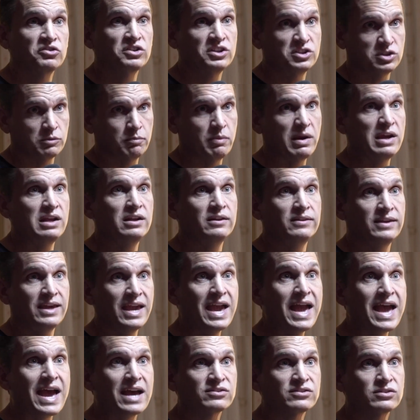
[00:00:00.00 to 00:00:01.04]
calls, and it's a pain in
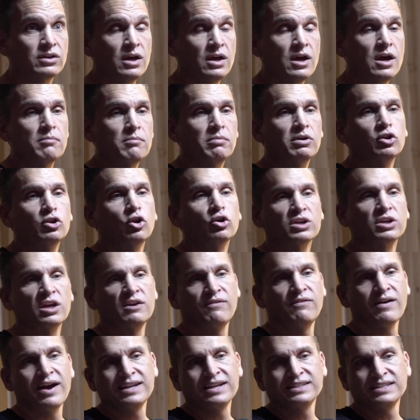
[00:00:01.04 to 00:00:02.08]
the ass. But
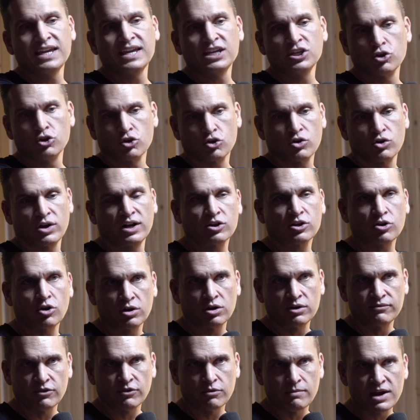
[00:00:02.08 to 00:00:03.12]
look, if I take your credit
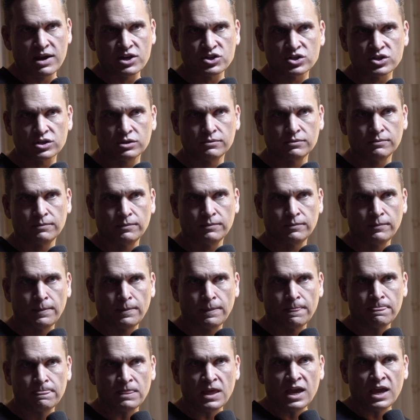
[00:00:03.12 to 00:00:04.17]
card information
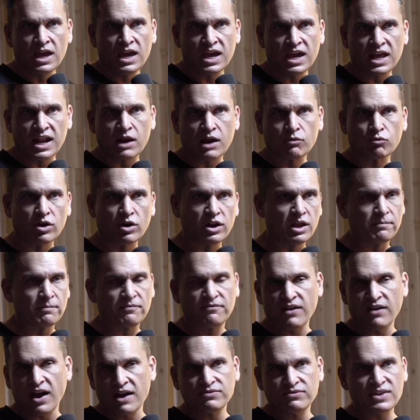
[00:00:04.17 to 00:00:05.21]
and I run
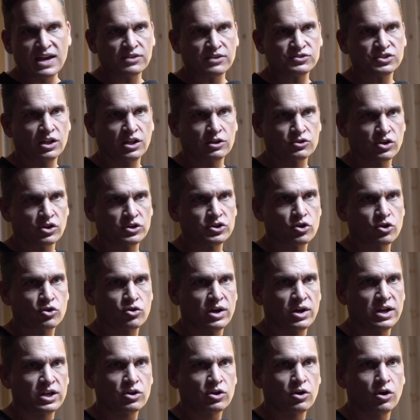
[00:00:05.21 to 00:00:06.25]
up $5,000 on
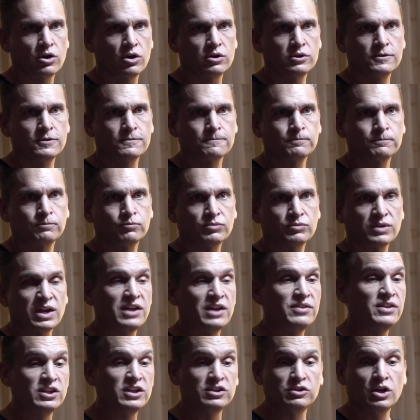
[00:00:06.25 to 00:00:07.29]
your credit card,
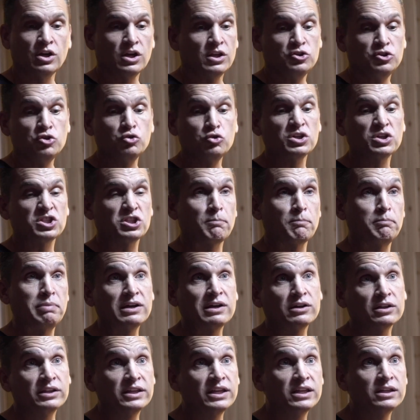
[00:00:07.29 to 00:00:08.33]
and then you get the
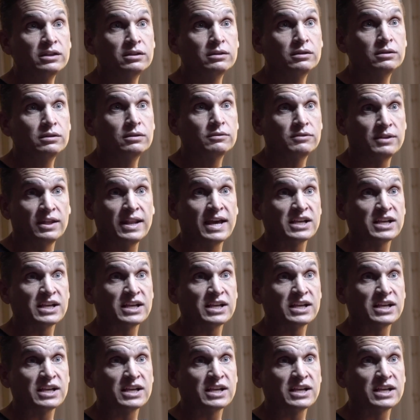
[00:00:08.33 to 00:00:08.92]
bill in